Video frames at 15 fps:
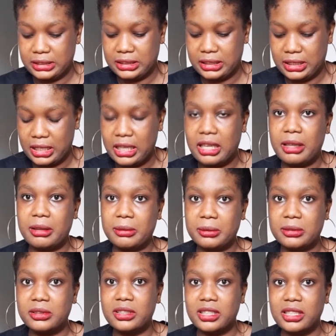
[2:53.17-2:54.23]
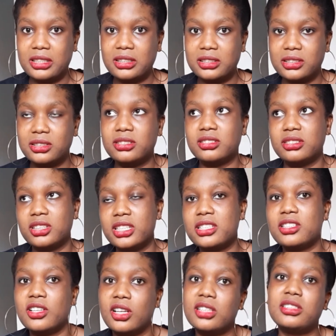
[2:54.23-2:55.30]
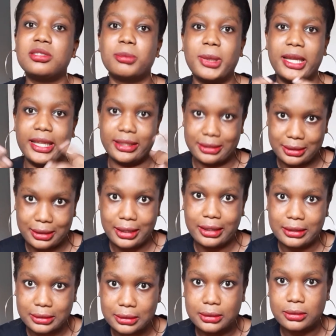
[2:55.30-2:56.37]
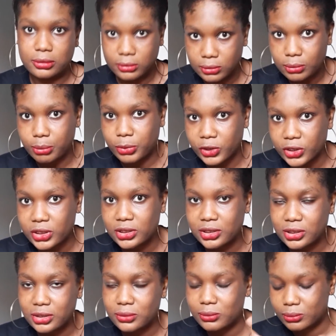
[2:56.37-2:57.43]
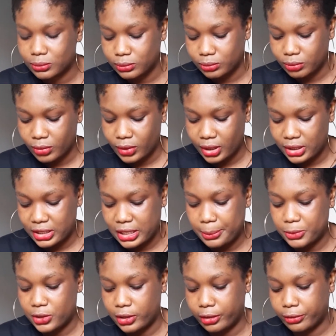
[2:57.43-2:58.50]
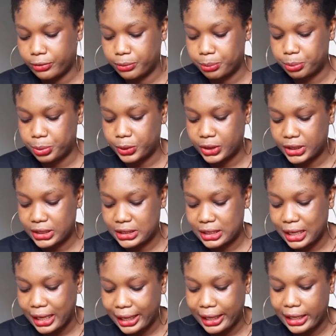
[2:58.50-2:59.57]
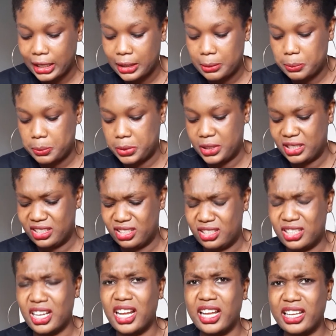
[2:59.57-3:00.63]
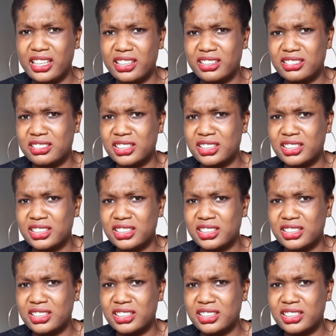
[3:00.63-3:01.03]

Yeah, it's not my exact, but in terms of body type, style,